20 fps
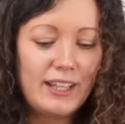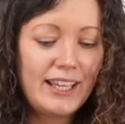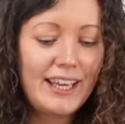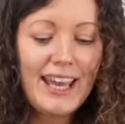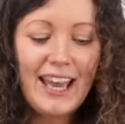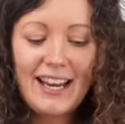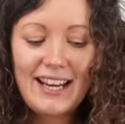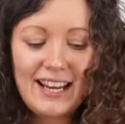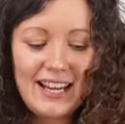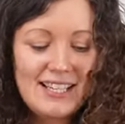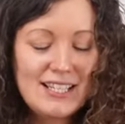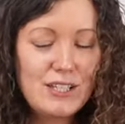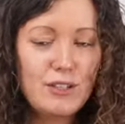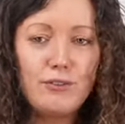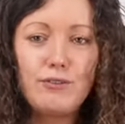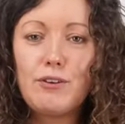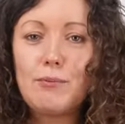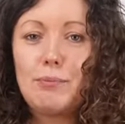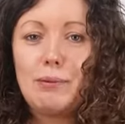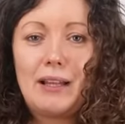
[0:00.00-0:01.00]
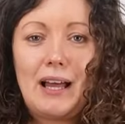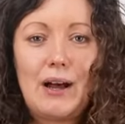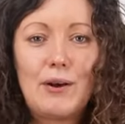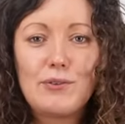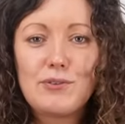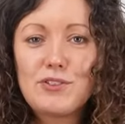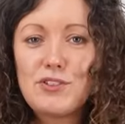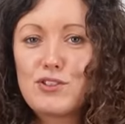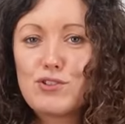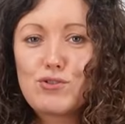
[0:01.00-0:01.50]
Again, ideal for
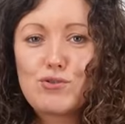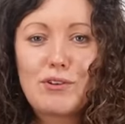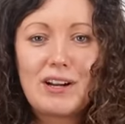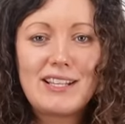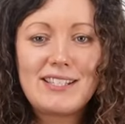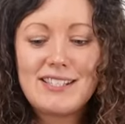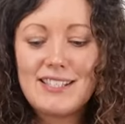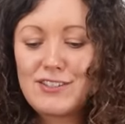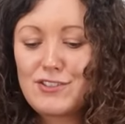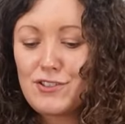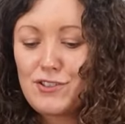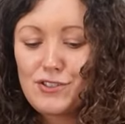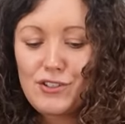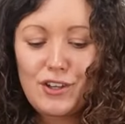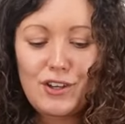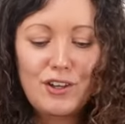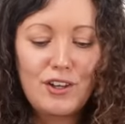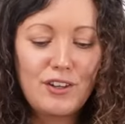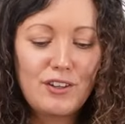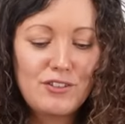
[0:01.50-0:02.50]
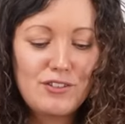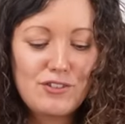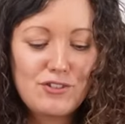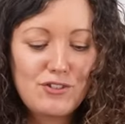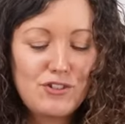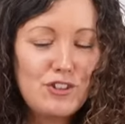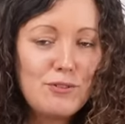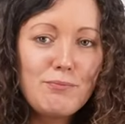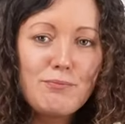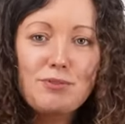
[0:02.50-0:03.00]
blouses, dresses, skirts,
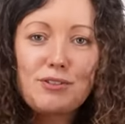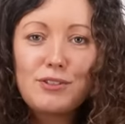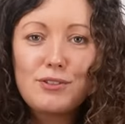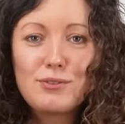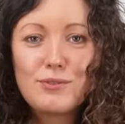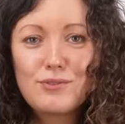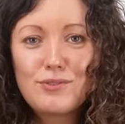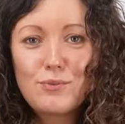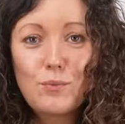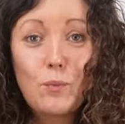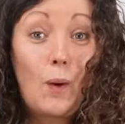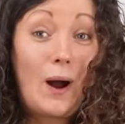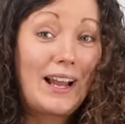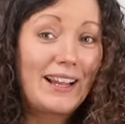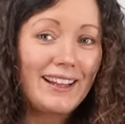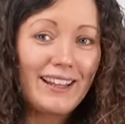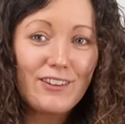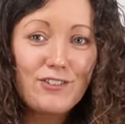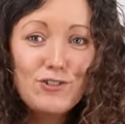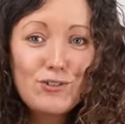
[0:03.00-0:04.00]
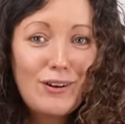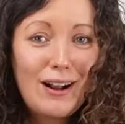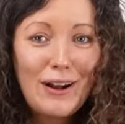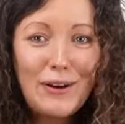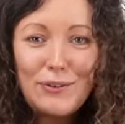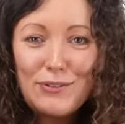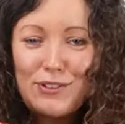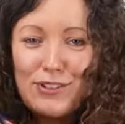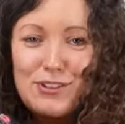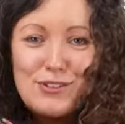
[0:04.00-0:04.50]
jumpsuits, wide leg
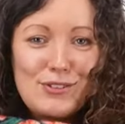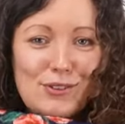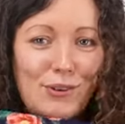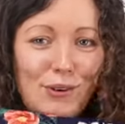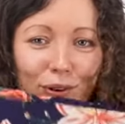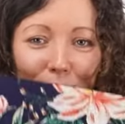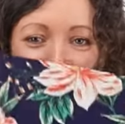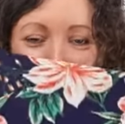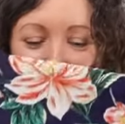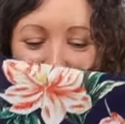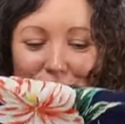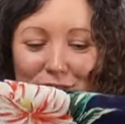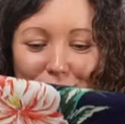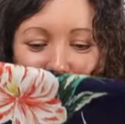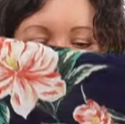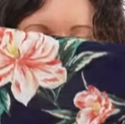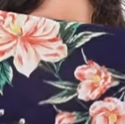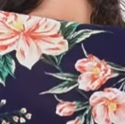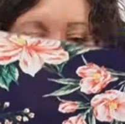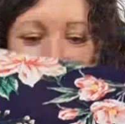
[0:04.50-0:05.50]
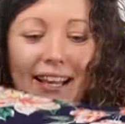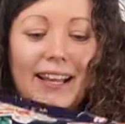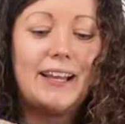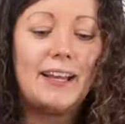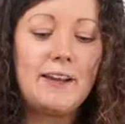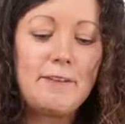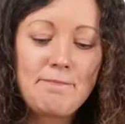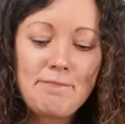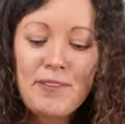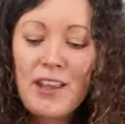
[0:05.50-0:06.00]
trousers, all that sort of
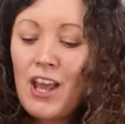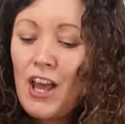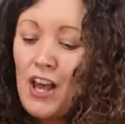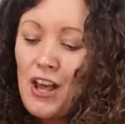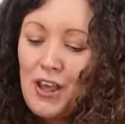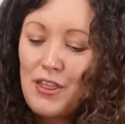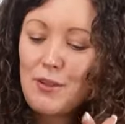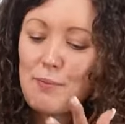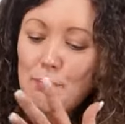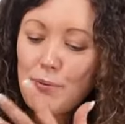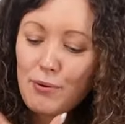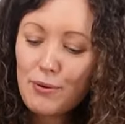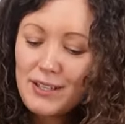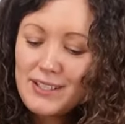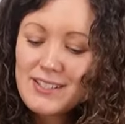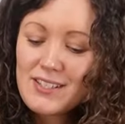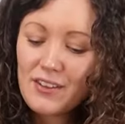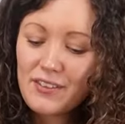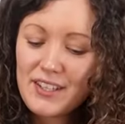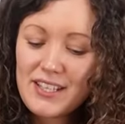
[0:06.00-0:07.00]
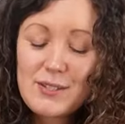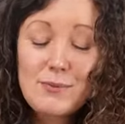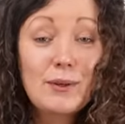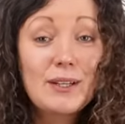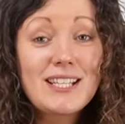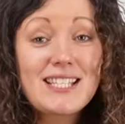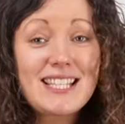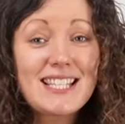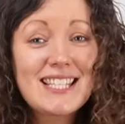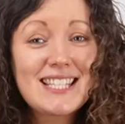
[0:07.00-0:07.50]
thing. The print on this
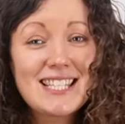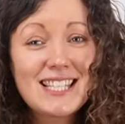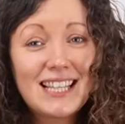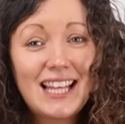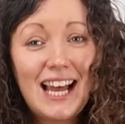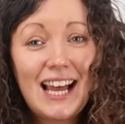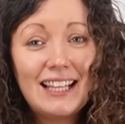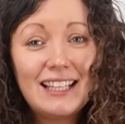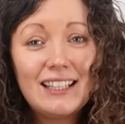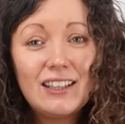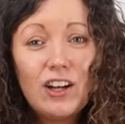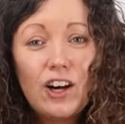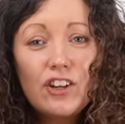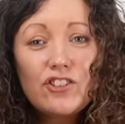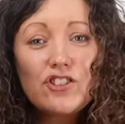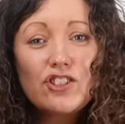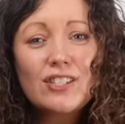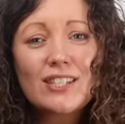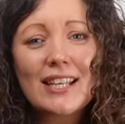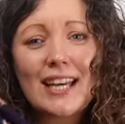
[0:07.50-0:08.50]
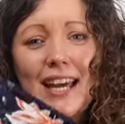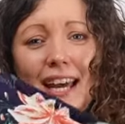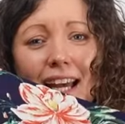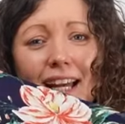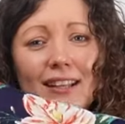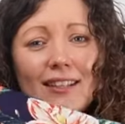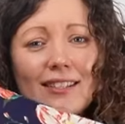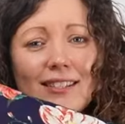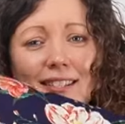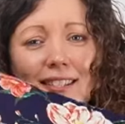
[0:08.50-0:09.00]
one is a slightly larger
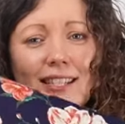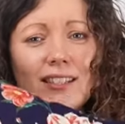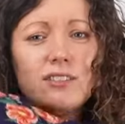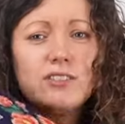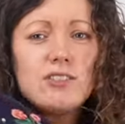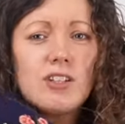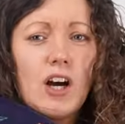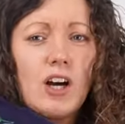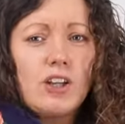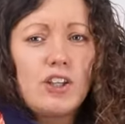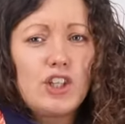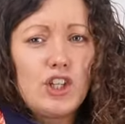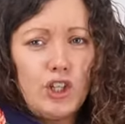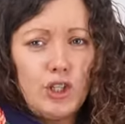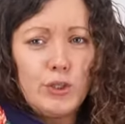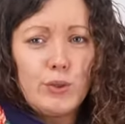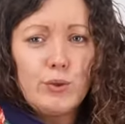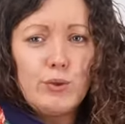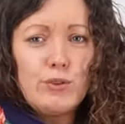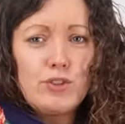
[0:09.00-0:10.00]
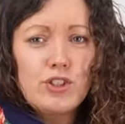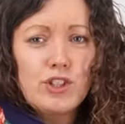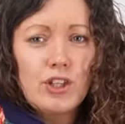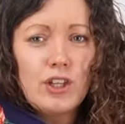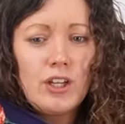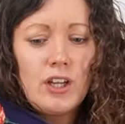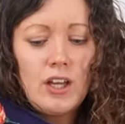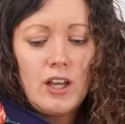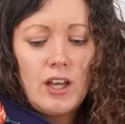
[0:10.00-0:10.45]
scale, still not huge,